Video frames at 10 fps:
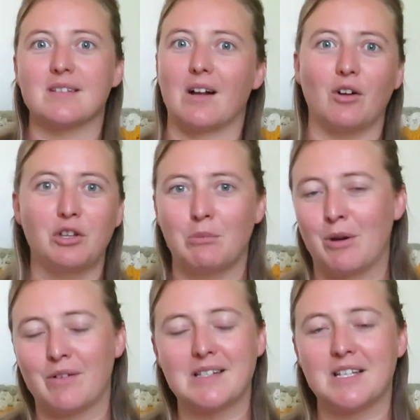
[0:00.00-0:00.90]
stuck on your
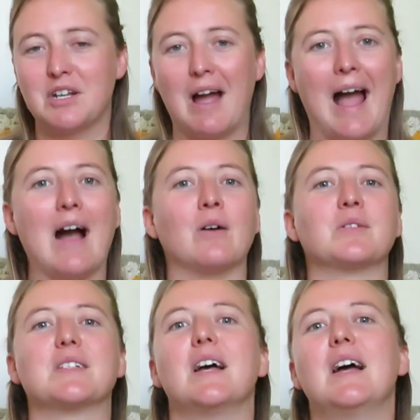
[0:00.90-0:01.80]
mirrors in your
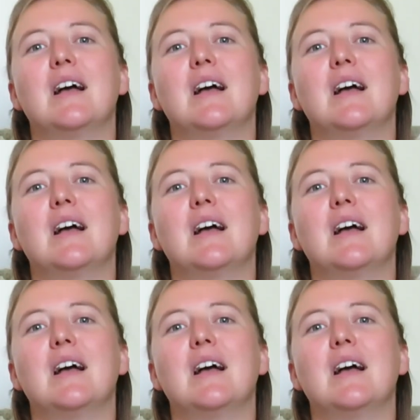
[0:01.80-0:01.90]
house.